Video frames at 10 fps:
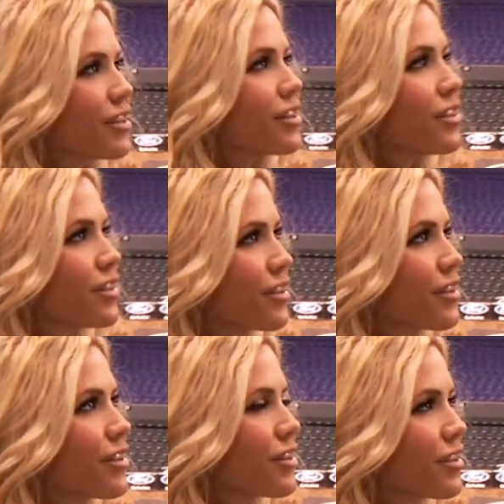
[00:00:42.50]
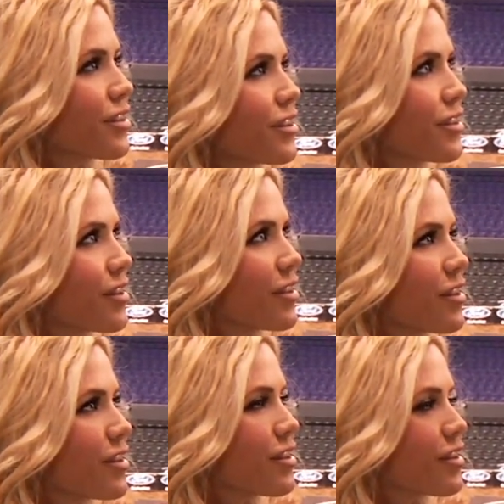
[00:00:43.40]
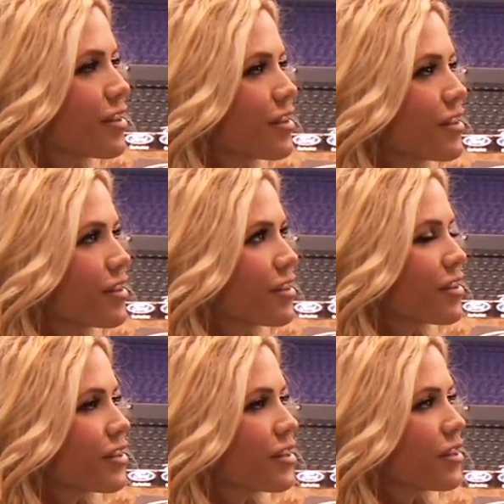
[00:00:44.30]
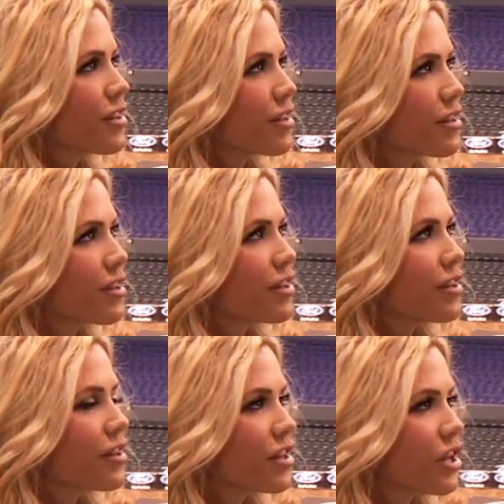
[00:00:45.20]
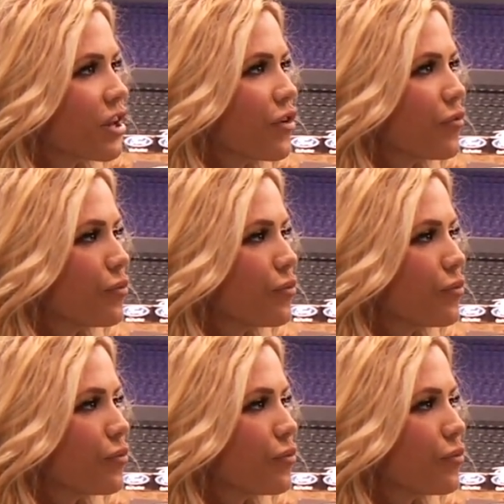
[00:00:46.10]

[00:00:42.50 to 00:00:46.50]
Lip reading: This person isn't speaking.